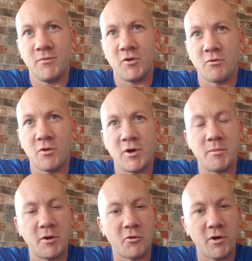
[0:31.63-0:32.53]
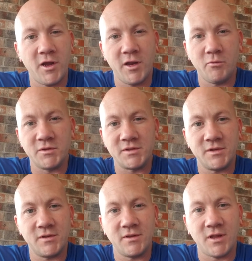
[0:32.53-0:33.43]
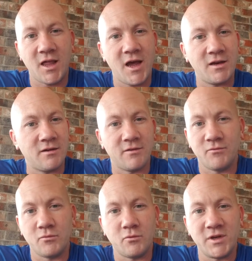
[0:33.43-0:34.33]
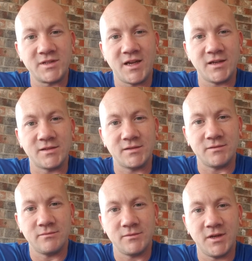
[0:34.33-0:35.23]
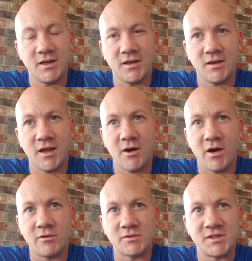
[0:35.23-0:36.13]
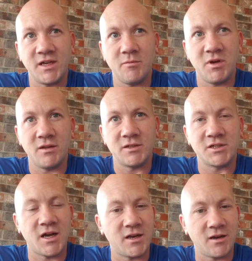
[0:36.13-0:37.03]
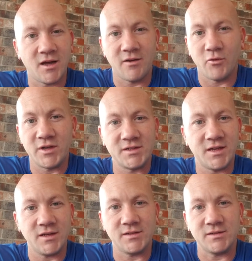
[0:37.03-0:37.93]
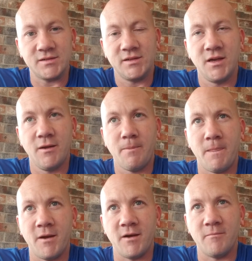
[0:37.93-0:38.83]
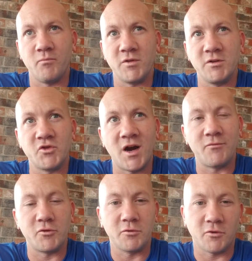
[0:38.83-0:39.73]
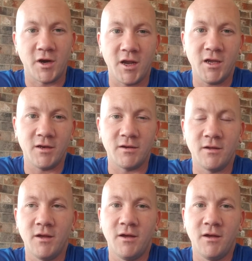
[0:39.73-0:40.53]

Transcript: growing up in Crane, it was the light of West Texas, and now I don't see it being the shining light of West Texas. You drive through Crane, and